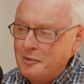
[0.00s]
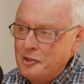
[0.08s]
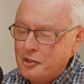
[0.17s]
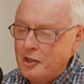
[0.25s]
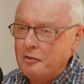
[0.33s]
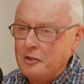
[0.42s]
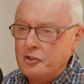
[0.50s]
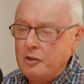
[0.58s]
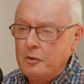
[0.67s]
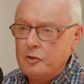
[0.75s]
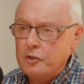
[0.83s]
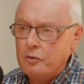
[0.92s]
I'm just curious,
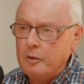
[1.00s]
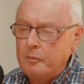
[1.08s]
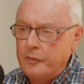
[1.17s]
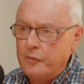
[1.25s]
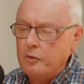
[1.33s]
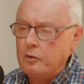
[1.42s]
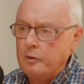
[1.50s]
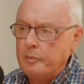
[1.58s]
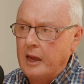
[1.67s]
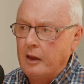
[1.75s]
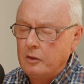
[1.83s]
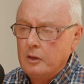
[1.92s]
you were talking before
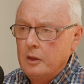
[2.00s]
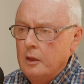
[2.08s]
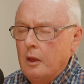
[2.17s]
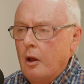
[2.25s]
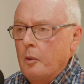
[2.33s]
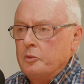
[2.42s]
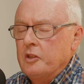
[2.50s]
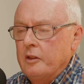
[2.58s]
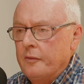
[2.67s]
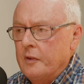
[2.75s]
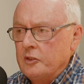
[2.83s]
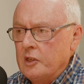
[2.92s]
about
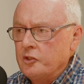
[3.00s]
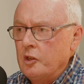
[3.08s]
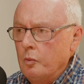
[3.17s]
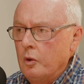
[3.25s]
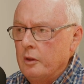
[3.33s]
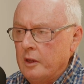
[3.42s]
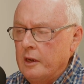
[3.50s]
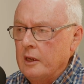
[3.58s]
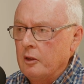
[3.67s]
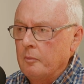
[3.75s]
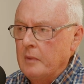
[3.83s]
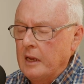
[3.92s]
obviously the fantastic work that
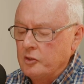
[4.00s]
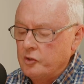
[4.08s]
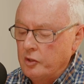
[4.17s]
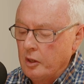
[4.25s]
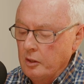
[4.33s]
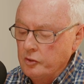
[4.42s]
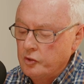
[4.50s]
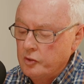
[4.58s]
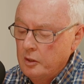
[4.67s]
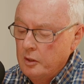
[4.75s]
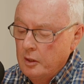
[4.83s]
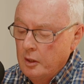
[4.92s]
IncomeMAX
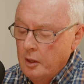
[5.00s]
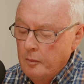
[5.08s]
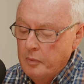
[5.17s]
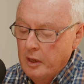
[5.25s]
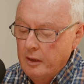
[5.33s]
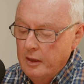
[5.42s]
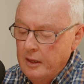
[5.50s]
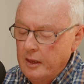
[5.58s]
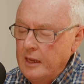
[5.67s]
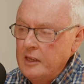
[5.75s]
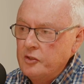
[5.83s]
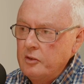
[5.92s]
does, but
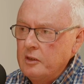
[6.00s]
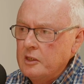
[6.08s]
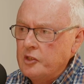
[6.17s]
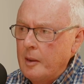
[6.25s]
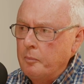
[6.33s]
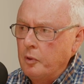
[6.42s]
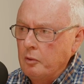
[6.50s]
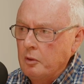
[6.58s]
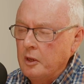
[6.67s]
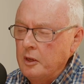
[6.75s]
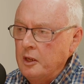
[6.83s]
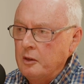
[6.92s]
is there an
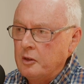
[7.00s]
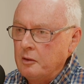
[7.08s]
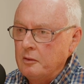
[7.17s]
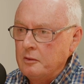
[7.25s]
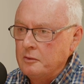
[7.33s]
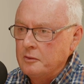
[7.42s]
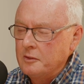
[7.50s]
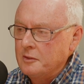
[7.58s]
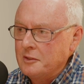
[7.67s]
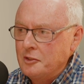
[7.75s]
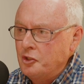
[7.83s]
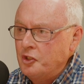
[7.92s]
example that you can
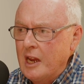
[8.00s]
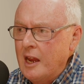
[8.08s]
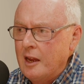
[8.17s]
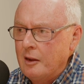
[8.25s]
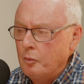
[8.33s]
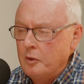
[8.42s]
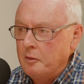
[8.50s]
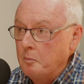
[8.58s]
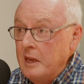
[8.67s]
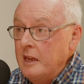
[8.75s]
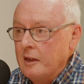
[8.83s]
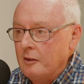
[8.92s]
share with
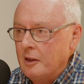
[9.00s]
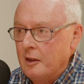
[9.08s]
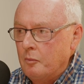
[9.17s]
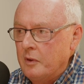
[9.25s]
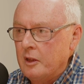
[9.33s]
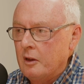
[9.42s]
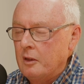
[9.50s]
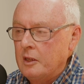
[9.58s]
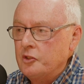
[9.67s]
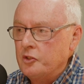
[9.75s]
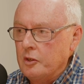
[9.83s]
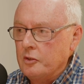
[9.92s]
me and with our
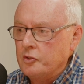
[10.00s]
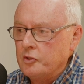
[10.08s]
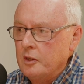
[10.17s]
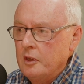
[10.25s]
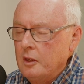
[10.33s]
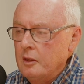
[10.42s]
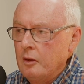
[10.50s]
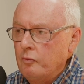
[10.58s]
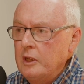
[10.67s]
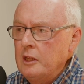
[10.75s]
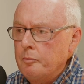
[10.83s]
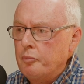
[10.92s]
listeners that
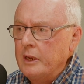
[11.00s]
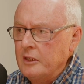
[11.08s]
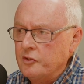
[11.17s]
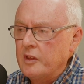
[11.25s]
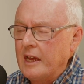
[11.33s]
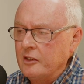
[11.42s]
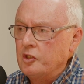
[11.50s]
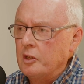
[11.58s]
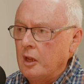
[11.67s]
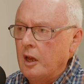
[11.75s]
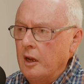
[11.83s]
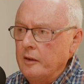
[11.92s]
really brings that
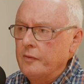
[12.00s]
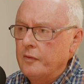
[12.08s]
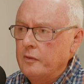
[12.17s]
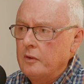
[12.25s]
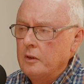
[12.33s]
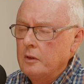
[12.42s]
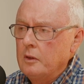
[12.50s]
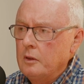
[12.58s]
to life?